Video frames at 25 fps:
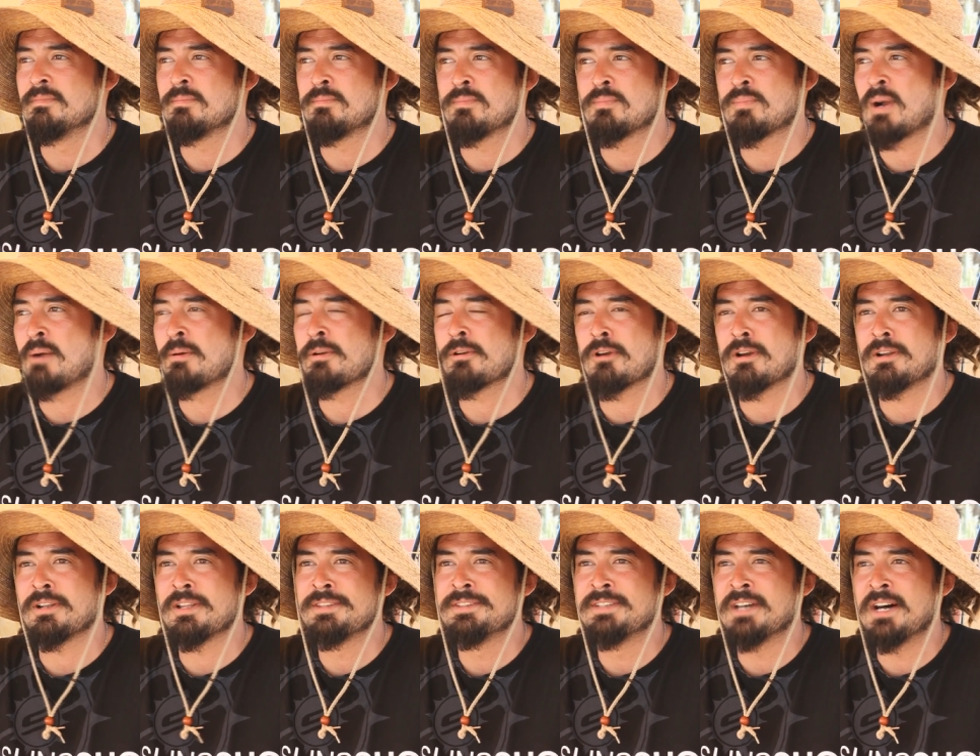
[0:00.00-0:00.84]
probably
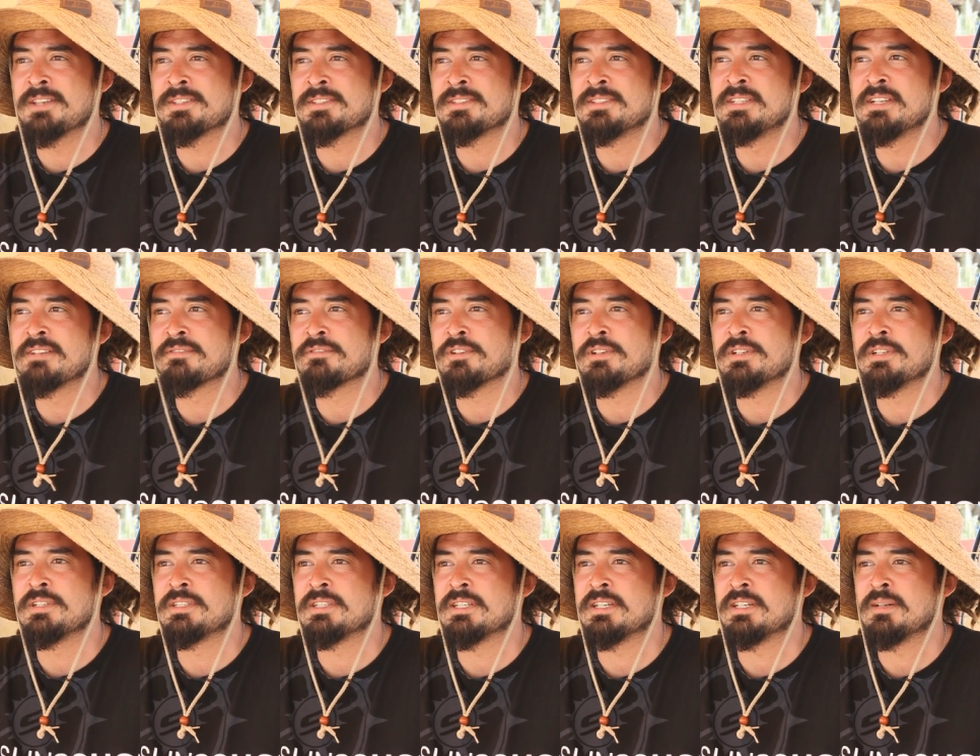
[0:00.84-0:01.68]
around a dozen
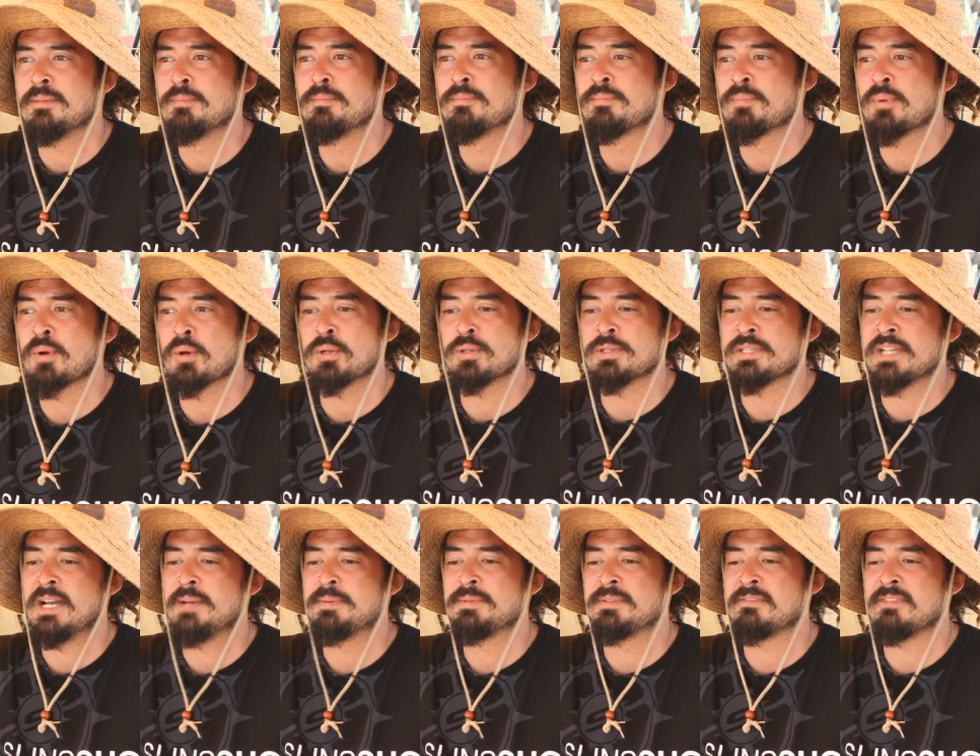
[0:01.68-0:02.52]
different
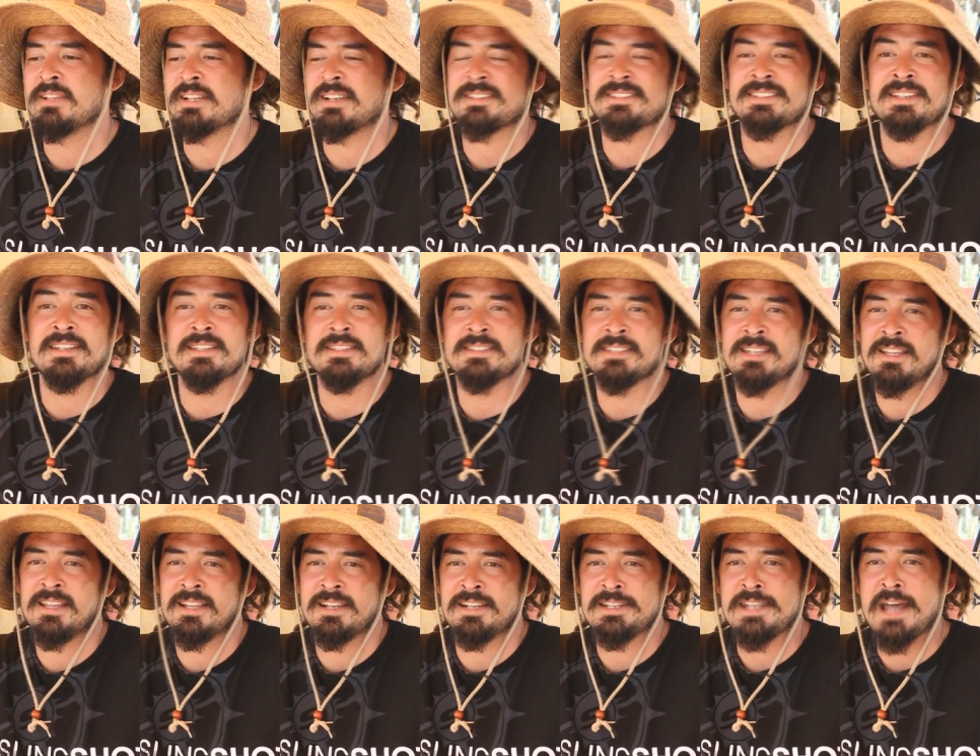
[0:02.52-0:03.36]
prototypes of like
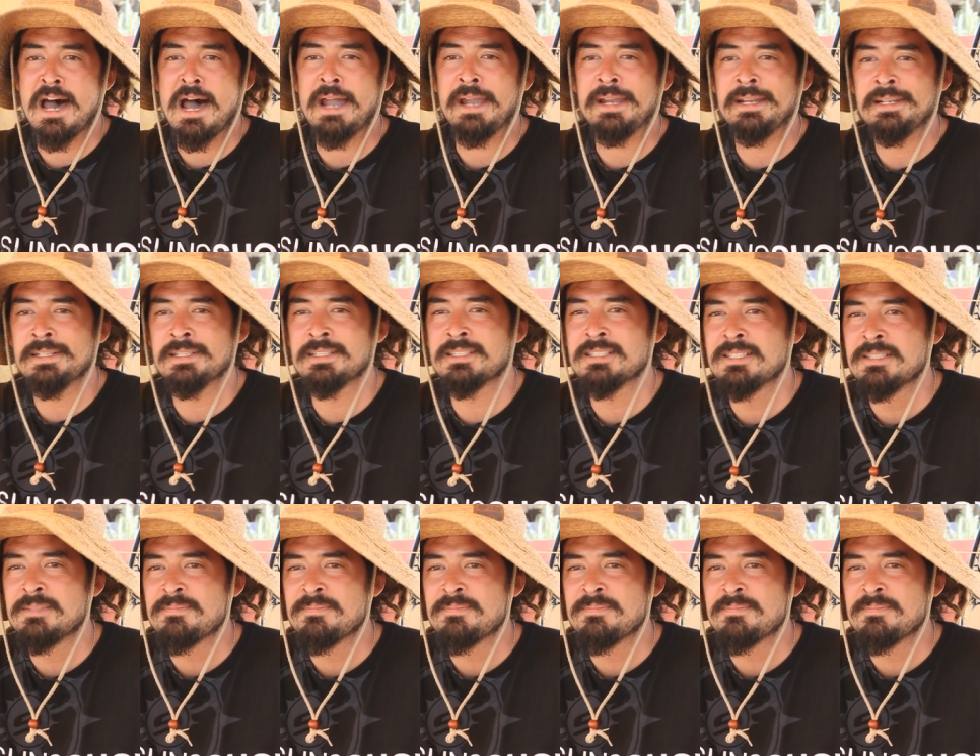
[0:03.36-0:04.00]
say like a 9,